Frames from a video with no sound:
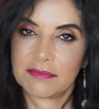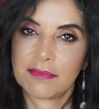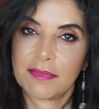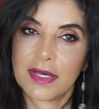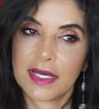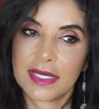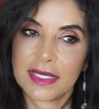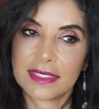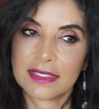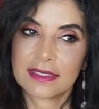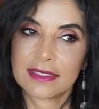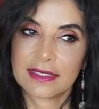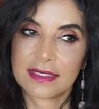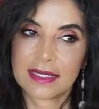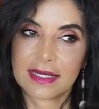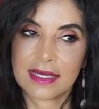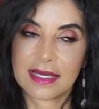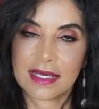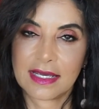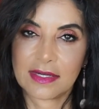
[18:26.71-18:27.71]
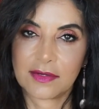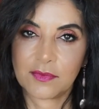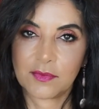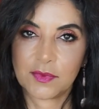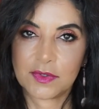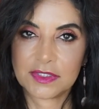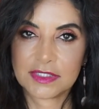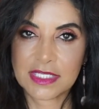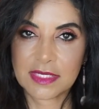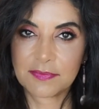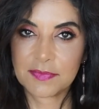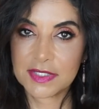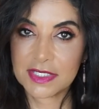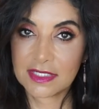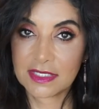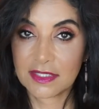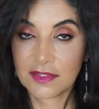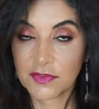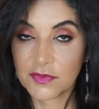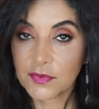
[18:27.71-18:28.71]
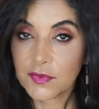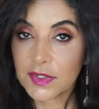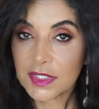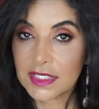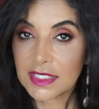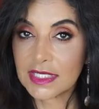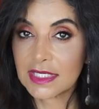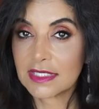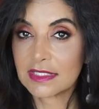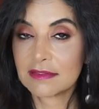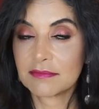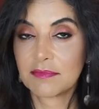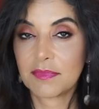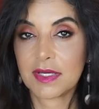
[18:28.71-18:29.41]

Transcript: But I will not be getting 3 again.